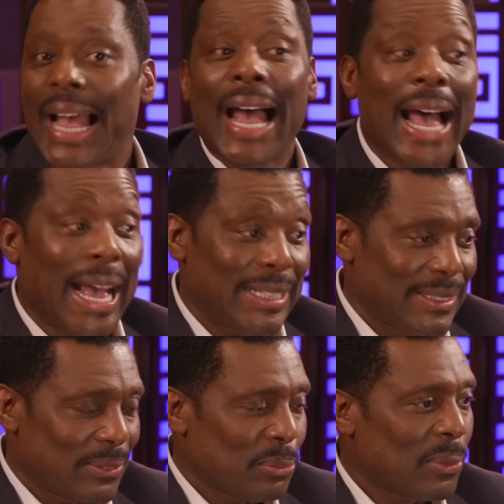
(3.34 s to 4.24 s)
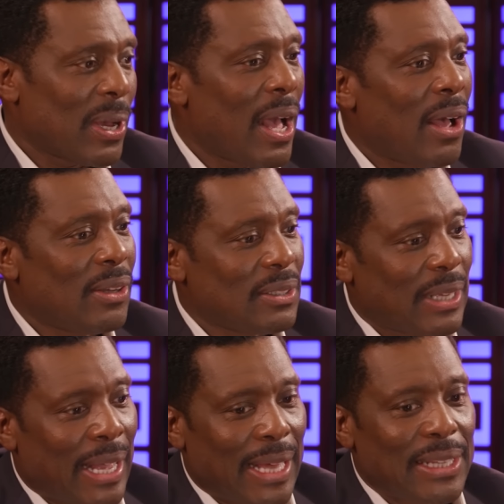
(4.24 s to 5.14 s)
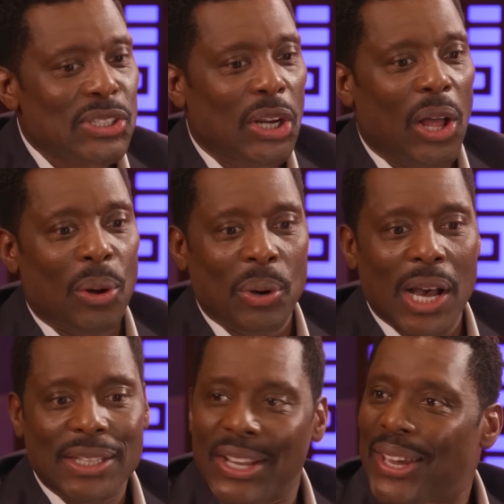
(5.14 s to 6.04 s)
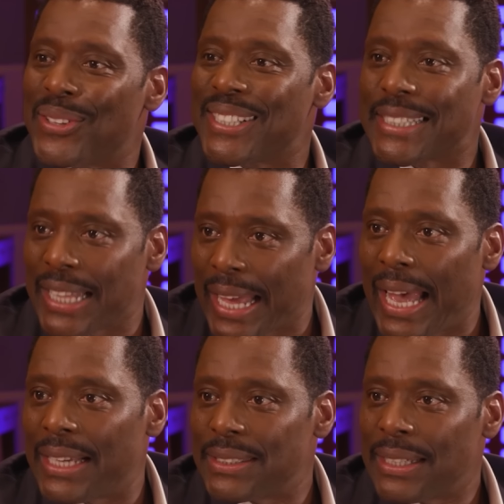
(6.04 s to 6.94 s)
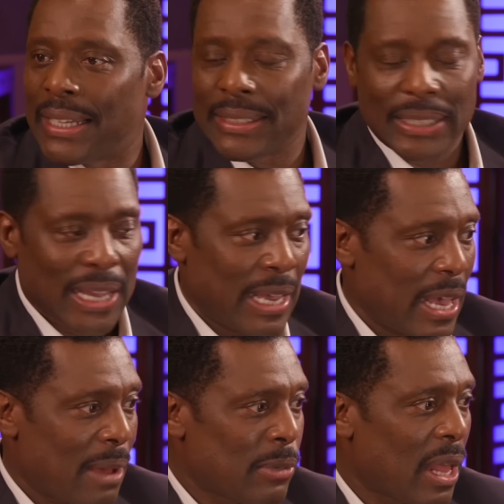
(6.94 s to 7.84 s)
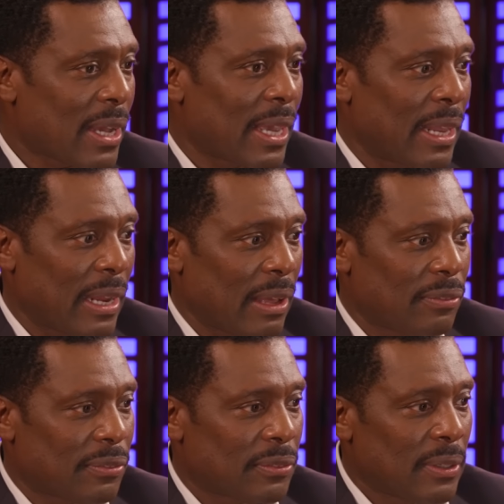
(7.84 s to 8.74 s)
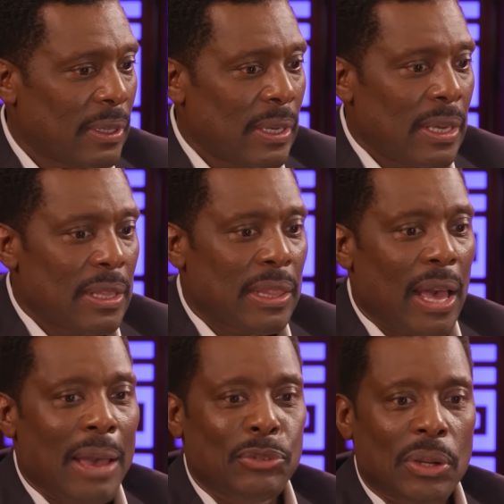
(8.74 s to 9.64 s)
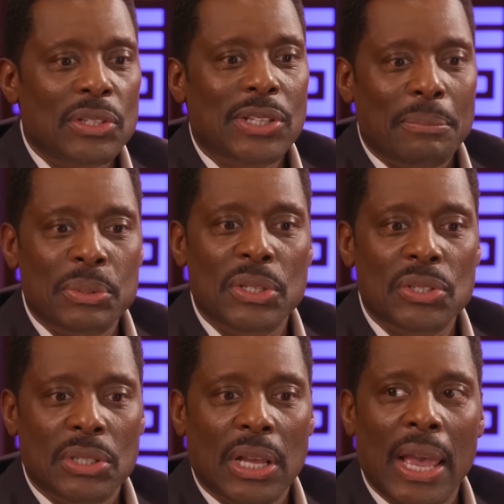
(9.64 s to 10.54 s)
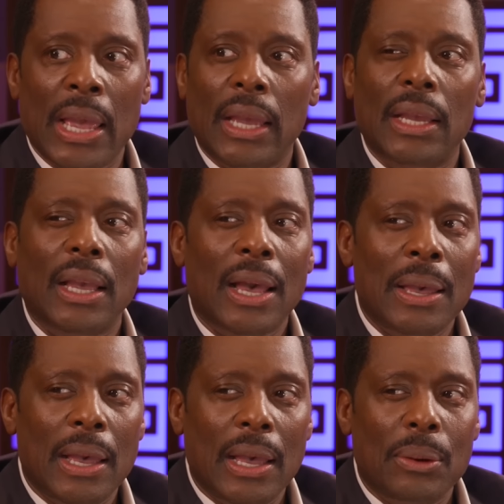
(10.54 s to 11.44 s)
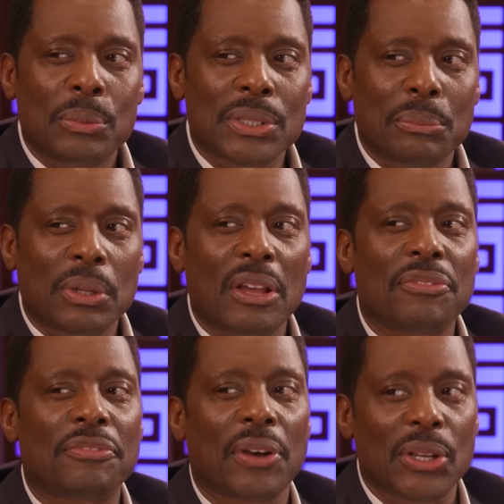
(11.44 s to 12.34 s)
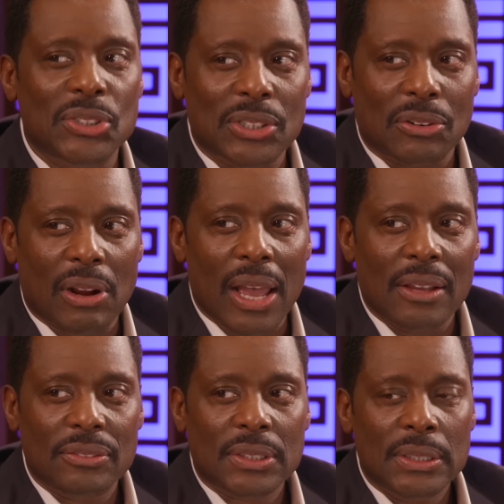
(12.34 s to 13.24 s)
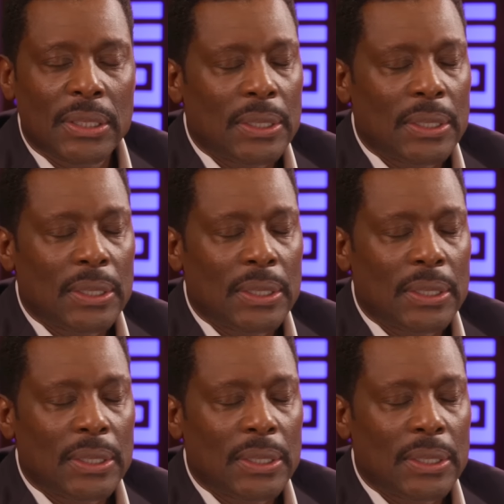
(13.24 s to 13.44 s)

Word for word: Ah, well, uh, there's a lot of work that goes into that. And uh, I'm lucky enough that I'm not in the same position I uh, was in when I first arrived.